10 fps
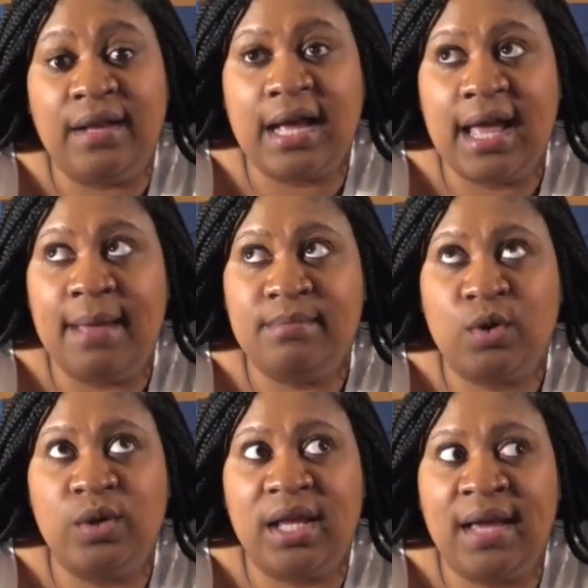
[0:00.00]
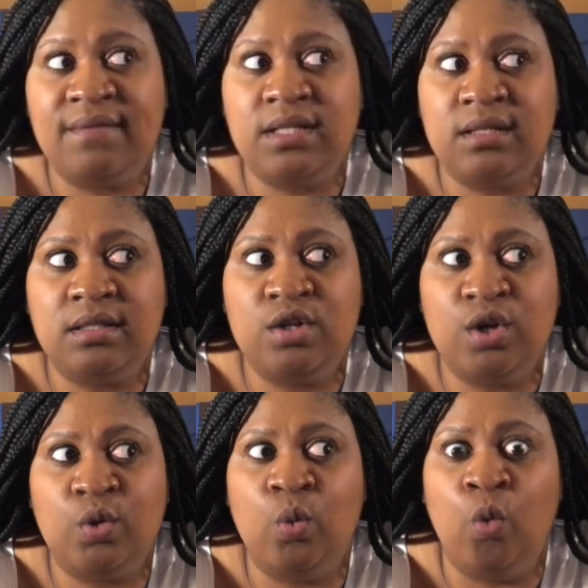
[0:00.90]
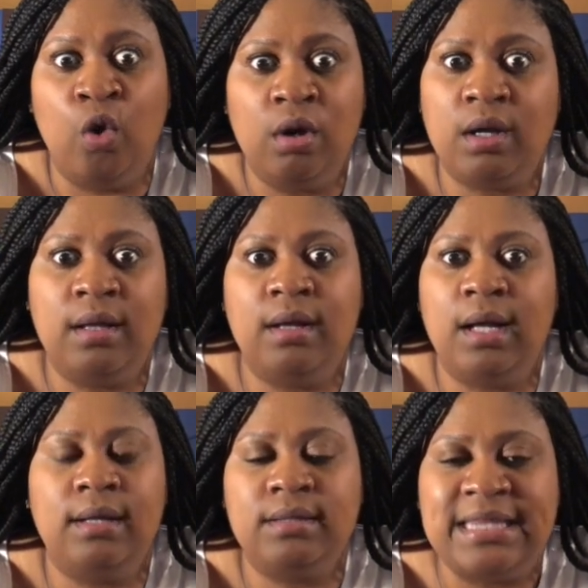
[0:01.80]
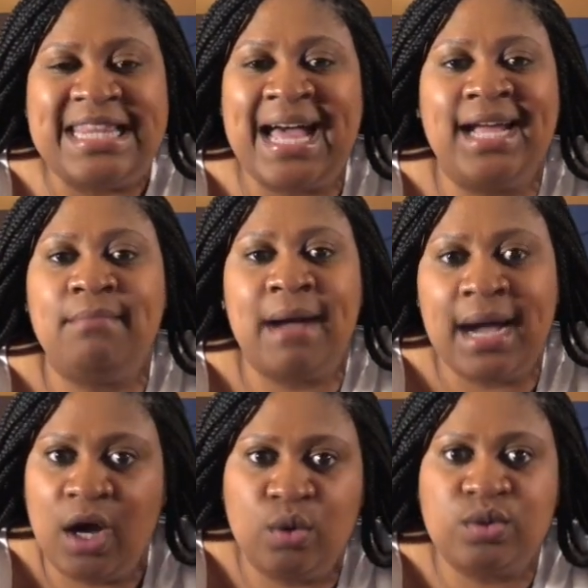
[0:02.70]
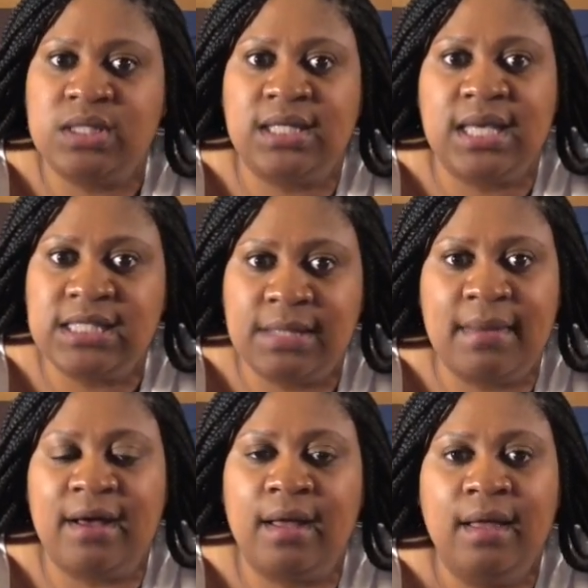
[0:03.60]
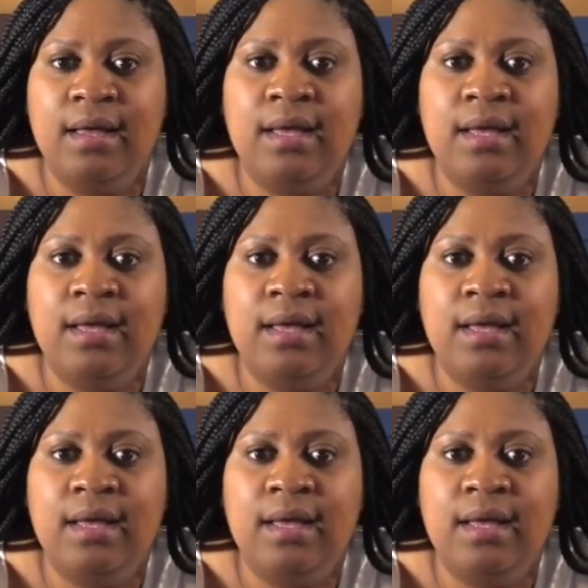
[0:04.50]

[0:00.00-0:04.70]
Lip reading: Like I'm gonna have to, you know, walk 9 miles to get to my